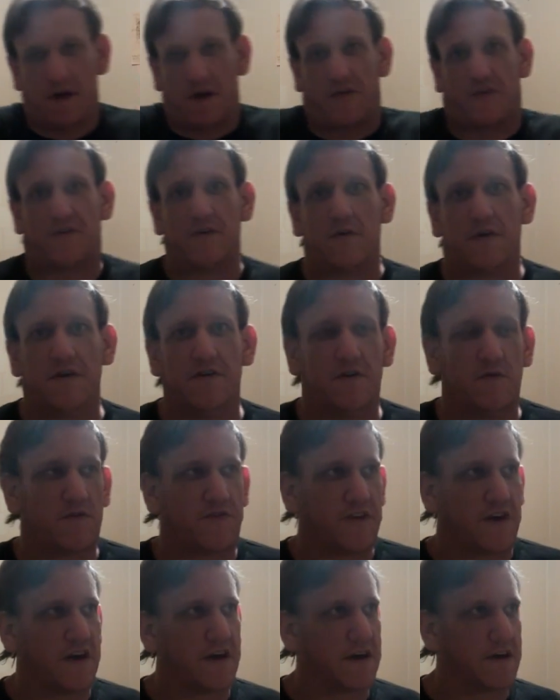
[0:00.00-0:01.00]
still, you do
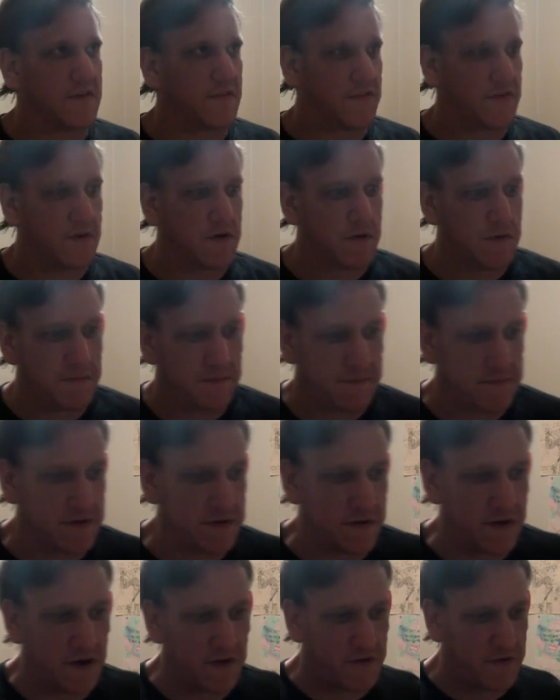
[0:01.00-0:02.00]
what you can, so, you
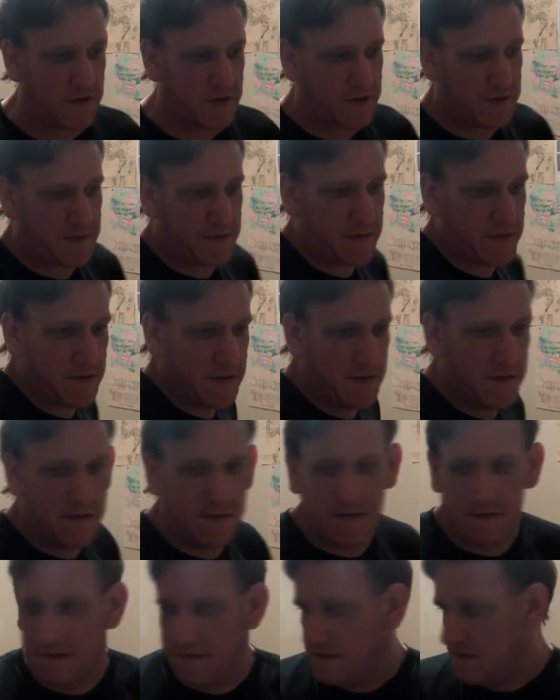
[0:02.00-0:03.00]
know, I did it.
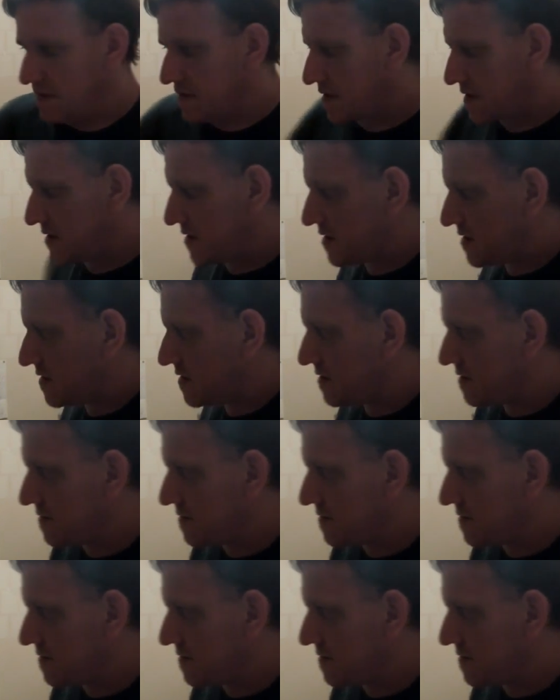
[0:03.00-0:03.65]
And,